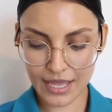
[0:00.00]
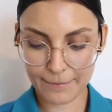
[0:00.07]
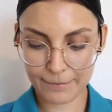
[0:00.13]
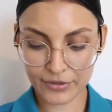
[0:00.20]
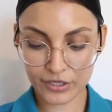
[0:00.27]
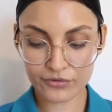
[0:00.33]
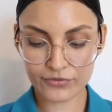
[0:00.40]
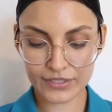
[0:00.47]
A
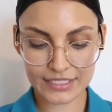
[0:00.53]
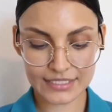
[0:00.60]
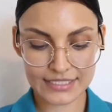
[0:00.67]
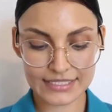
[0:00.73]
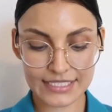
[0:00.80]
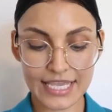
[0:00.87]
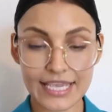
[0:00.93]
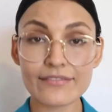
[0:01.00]
perfect
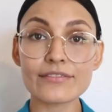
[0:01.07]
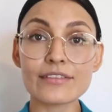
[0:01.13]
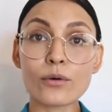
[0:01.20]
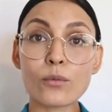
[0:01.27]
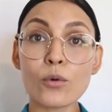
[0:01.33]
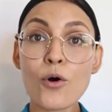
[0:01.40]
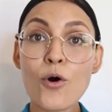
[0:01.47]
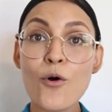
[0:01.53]

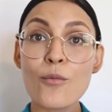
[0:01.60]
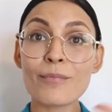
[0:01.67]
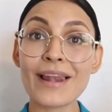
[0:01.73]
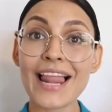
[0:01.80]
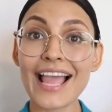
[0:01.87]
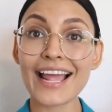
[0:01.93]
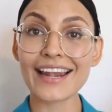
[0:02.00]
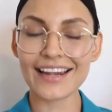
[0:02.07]
save-the-world
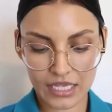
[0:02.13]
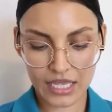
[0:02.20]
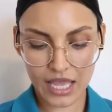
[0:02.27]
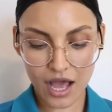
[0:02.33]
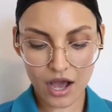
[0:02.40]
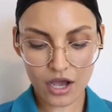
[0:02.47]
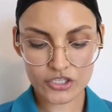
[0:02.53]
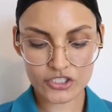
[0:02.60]
plan.
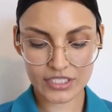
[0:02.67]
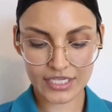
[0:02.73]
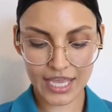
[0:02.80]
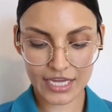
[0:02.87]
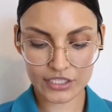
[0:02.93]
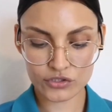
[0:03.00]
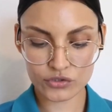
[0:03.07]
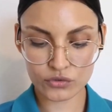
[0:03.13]
All she
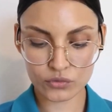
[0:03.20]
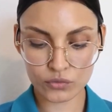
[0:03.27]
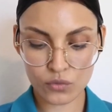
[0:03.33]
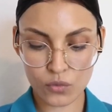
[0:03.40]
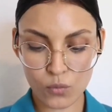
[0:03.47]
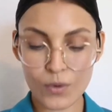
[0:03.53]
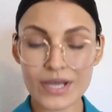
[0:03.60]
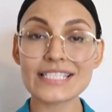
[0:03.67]
had to do
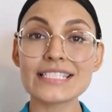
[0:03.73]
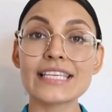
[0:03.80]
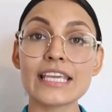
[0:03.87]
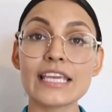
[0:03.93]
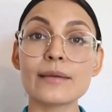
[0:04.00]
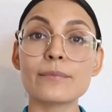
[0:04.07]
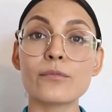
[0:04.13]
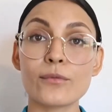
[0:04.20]
was
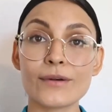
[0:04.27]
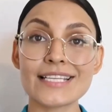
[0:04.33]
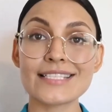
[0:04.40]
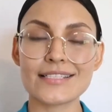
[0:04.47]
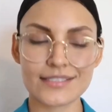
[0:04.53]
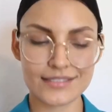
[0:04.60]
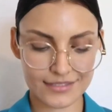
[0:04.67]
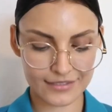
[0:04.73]
keep
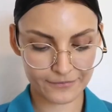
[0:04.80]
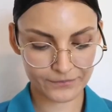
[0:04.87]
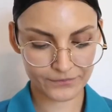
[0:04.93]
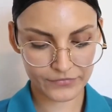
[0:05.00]
recess.